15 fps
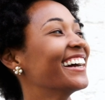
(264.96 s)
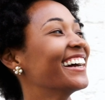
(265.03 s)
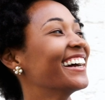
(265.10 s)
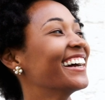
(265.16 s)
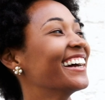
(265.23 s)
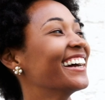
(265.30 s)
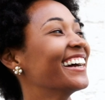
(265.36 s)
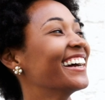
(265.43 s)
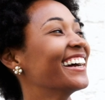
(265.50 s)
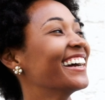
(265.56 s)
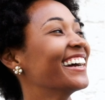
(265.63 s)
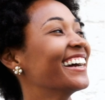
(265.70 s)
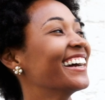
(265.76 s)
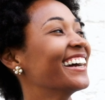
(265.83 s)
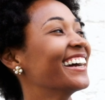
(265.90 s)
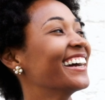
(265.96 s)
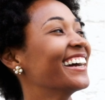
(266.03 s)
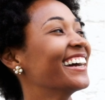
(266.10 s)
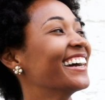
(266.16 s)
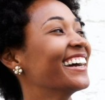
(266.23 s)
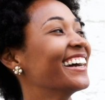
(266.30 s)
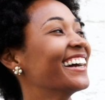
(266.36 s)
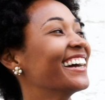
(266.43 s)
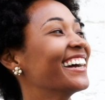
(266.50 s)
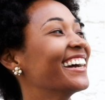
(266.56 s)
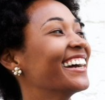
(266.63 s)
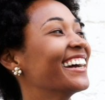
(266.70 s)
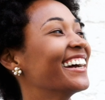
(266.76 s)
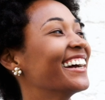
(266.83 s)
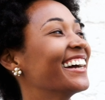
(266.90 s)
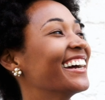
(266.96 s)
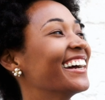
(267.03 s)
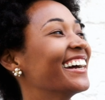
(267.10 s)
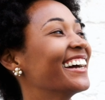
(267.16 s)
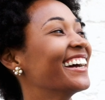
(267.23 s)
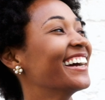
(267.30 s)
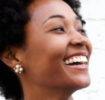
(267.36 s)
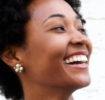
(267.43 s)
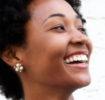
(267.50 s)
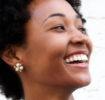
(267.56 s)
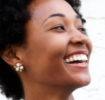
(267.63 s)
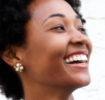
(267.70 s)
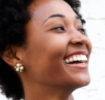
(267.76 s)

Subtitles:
No one is speaking in this clip.